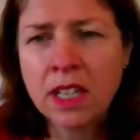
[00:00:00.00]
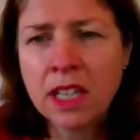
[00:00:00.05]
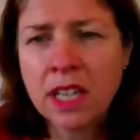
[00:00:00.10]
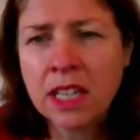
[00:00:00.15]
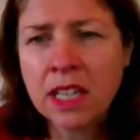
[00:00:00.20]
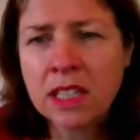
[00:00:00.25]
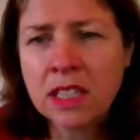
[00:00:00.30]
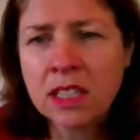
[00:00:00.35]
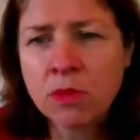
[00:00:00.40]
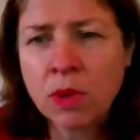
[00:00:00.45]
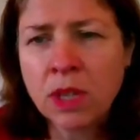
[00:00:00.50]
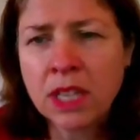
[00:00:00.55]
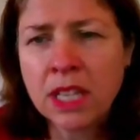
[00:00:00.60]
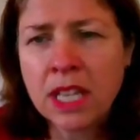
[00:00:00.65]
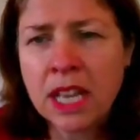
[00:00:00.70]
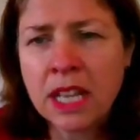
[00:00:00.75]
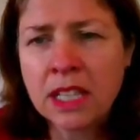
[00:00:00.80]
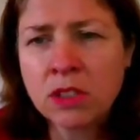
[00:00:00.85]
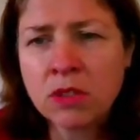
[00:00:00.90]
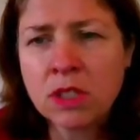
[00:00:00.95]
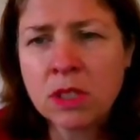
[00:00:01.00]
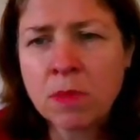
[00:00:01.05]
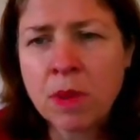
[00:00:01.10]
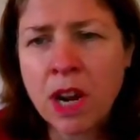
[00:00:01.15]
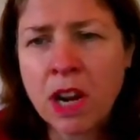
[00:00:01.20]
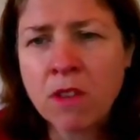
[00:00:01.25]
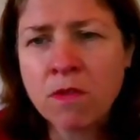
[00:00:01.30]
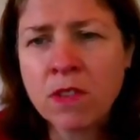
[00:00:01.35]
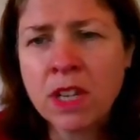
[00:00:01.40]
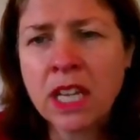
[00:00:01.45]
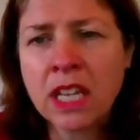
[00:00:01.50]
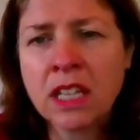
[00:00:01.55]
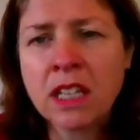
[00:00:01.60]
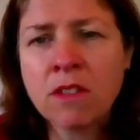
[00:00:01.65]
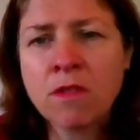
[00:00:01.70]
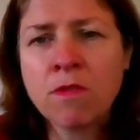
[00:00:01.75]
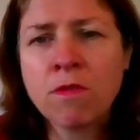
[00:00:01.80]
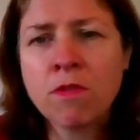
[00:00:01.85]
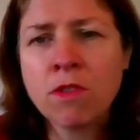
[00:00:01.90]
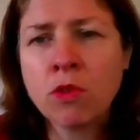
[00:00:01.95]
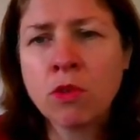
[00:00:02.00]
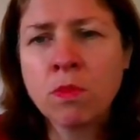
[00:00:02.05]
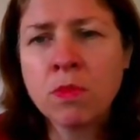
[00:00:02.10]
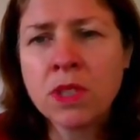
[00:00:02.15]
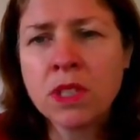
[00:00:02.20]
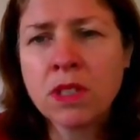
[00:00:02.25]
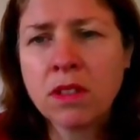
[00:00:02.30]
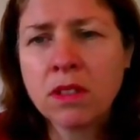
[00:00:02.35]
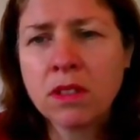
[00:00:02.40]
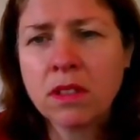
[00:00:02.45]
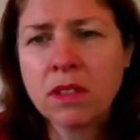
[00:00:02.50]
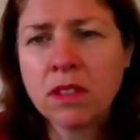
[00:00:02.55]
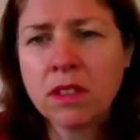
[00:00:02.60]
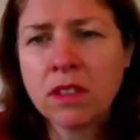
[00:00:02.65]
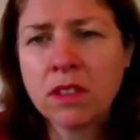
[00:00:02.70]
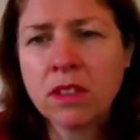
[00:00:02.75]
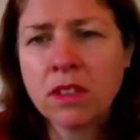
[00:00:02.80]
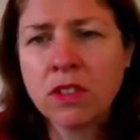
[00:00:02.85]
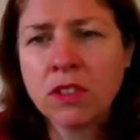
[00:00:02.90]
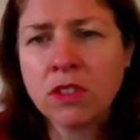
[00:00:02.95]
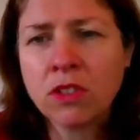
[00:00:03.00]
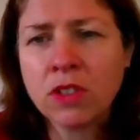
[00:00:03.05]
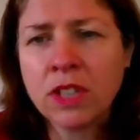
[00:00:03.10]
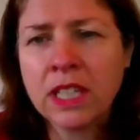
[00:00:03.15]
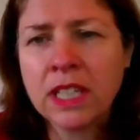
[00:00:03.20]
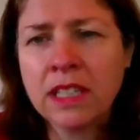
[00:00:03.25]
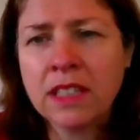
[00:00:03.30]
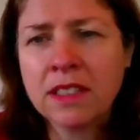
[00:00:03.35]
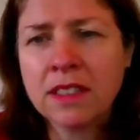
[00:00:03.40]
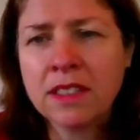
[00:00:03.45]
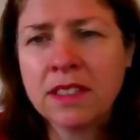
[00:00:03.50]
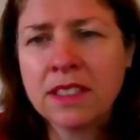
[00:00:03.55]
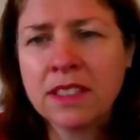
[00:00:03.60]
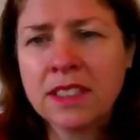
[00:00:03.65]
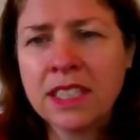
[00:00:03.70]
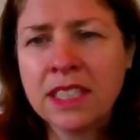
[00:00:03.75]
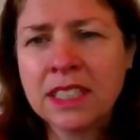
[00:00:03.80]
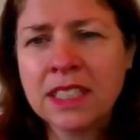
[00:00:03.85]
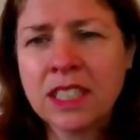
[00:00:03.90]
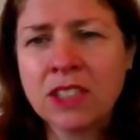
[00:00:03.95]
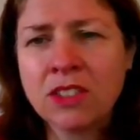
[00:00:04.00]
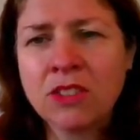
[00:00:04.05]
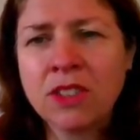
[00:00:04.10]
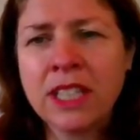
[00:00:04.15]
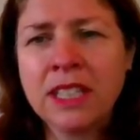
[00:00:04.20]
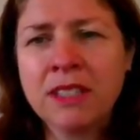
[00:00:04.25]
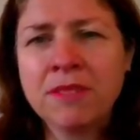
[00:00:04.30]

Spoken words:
and this one the answer is power of -3. That's a 3.